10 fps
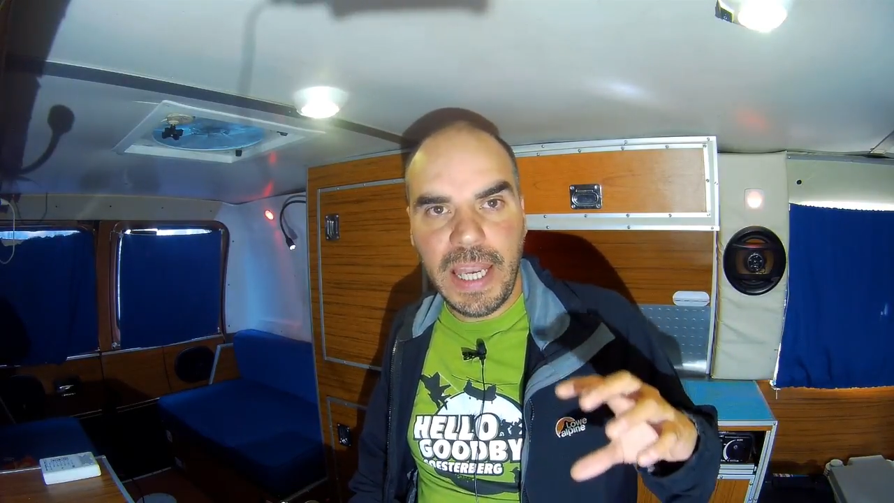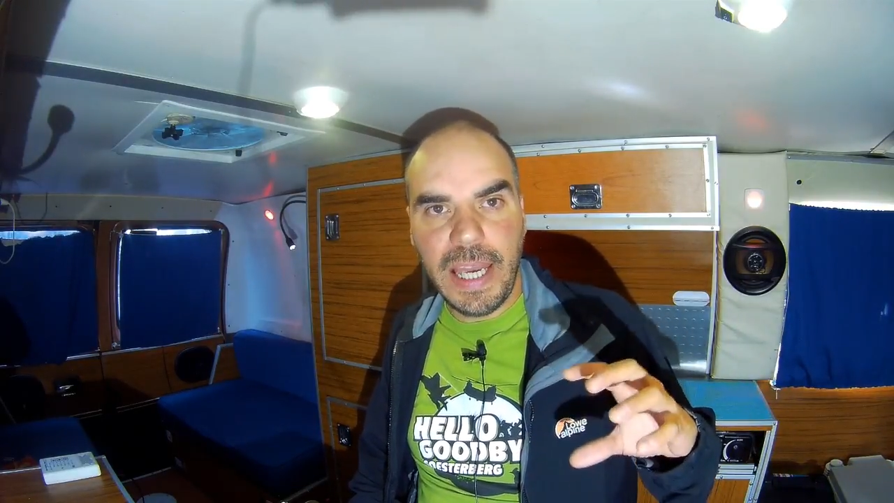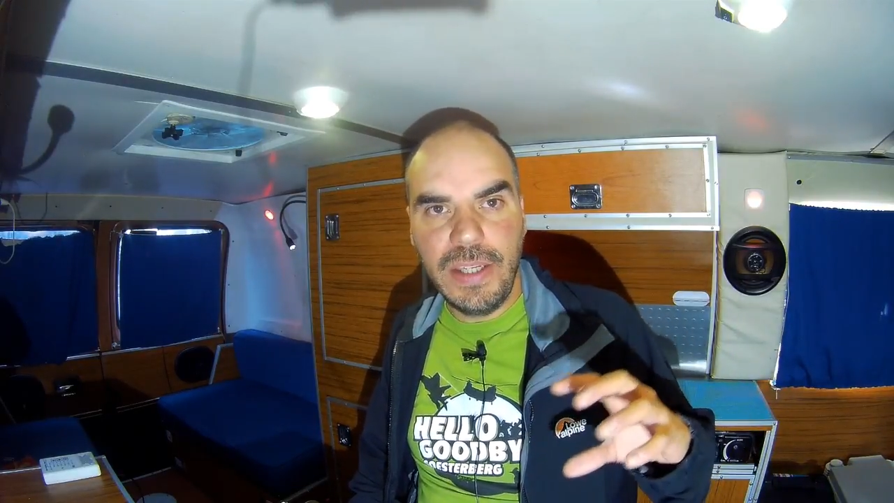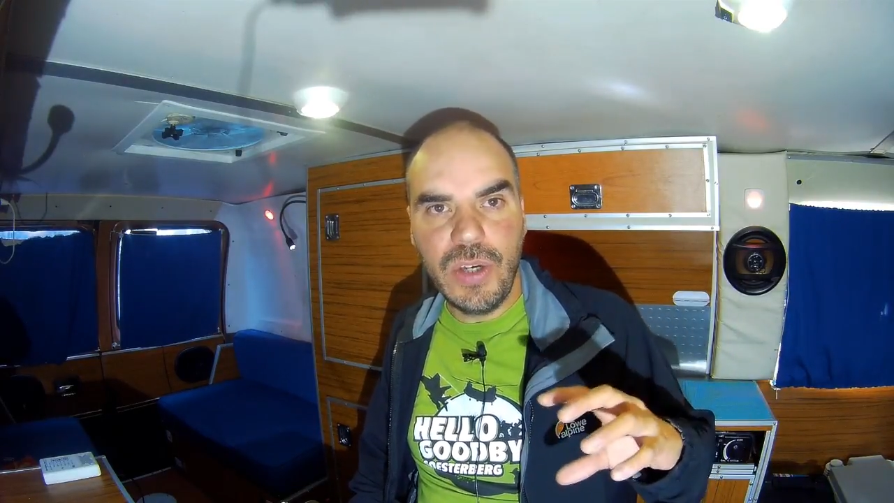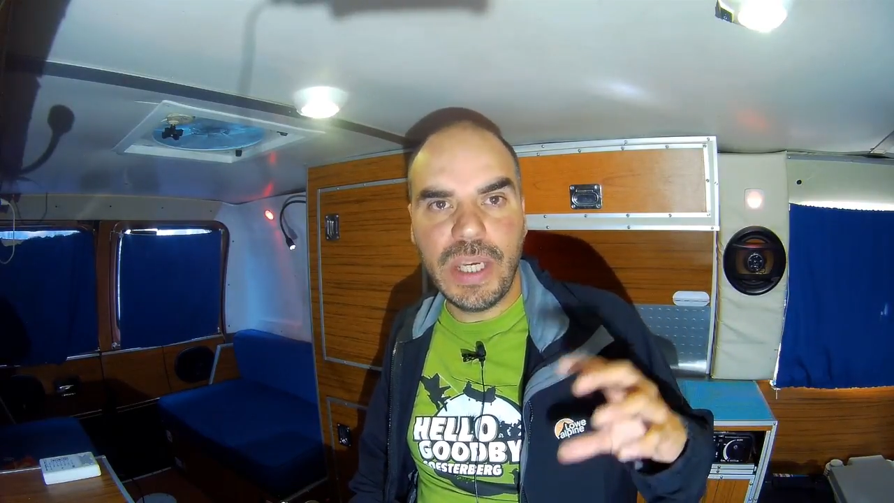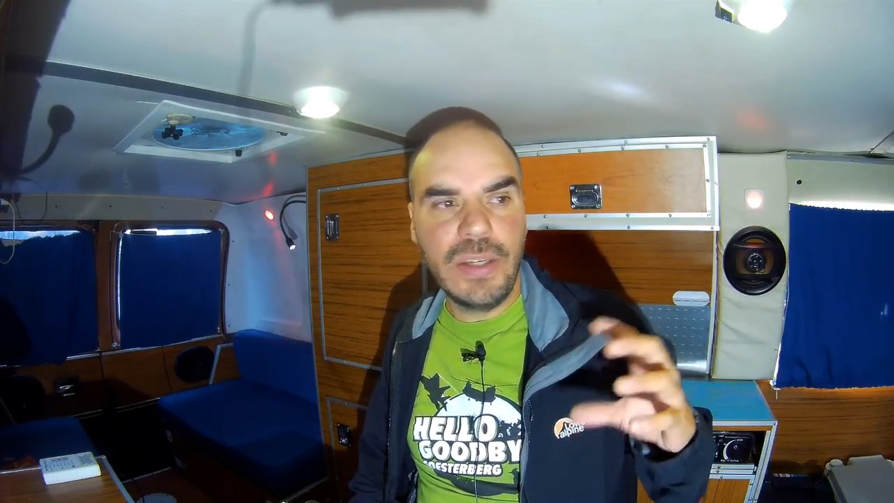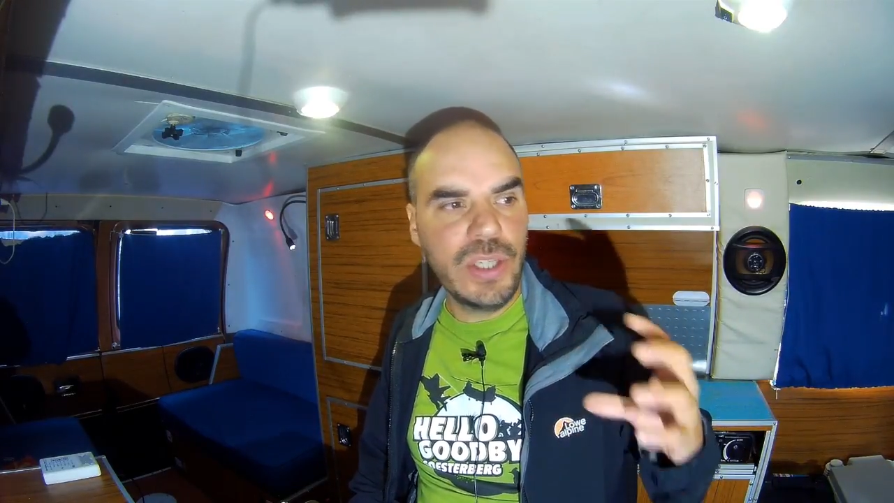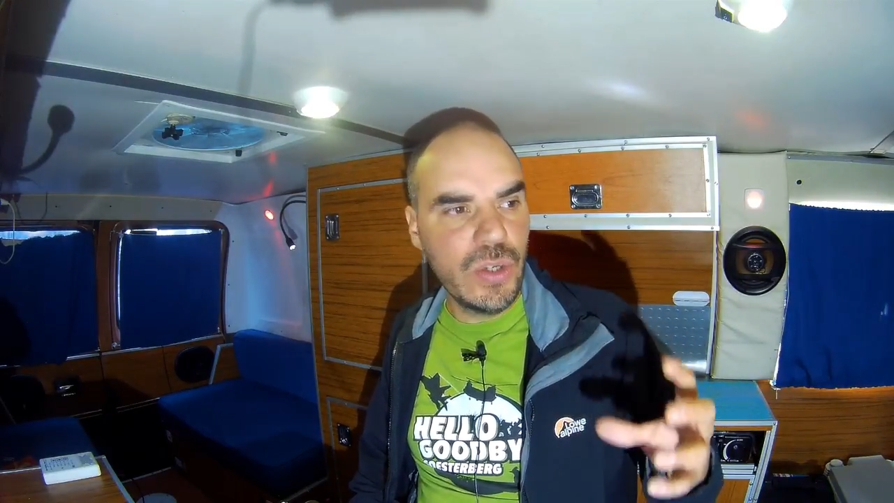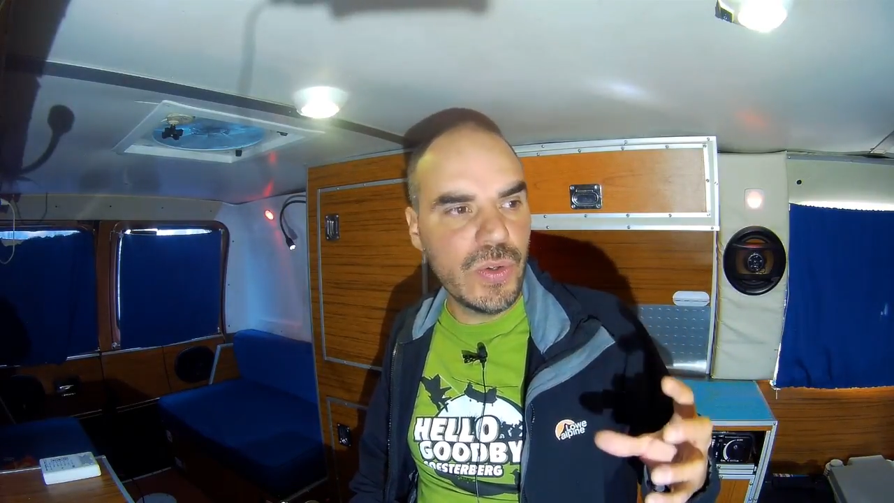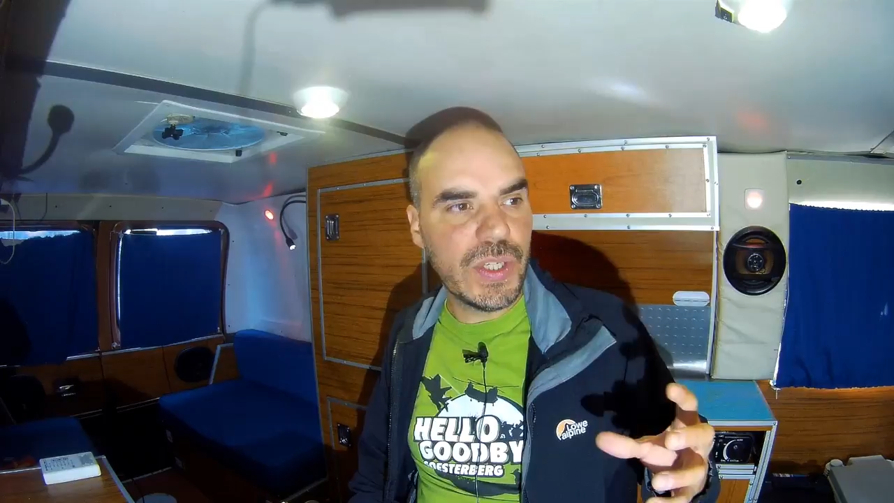And you can
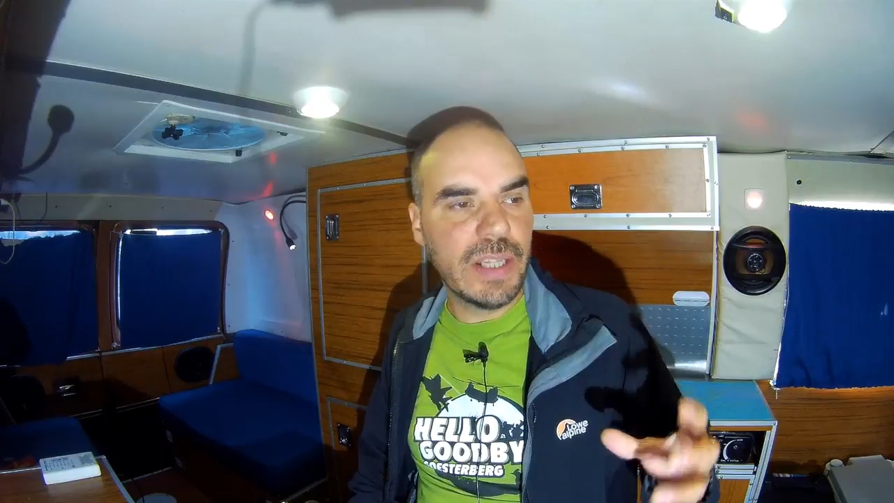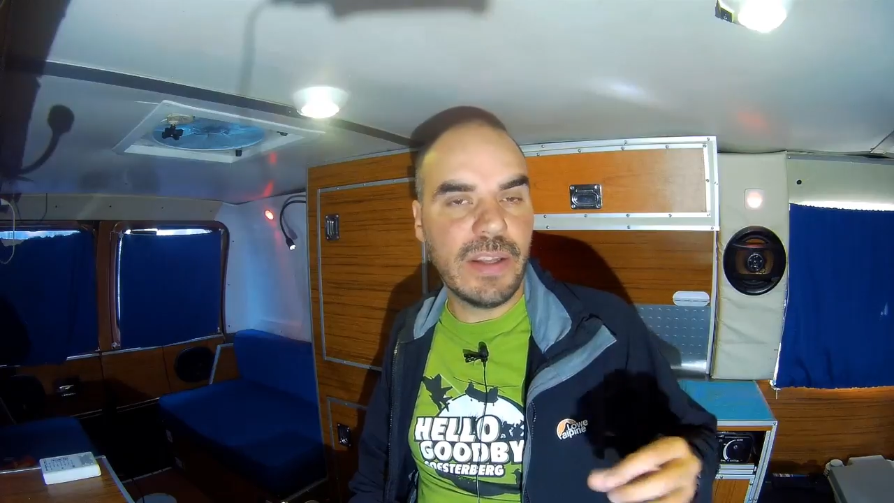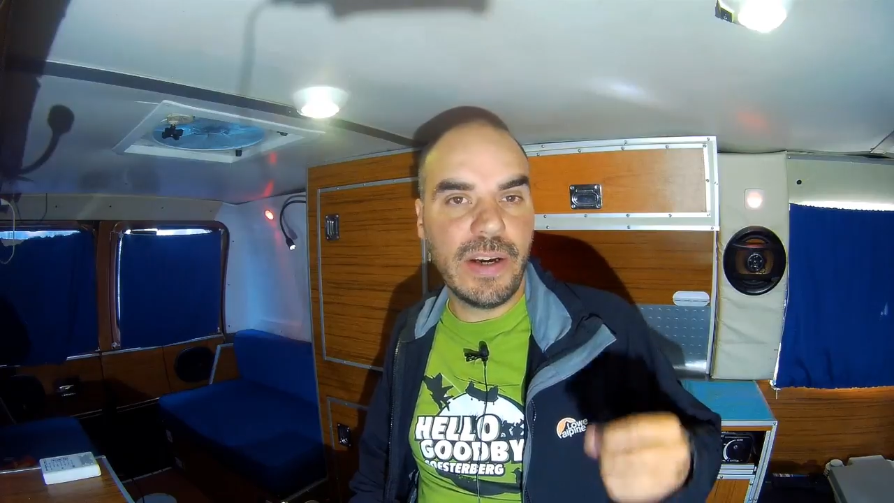use it,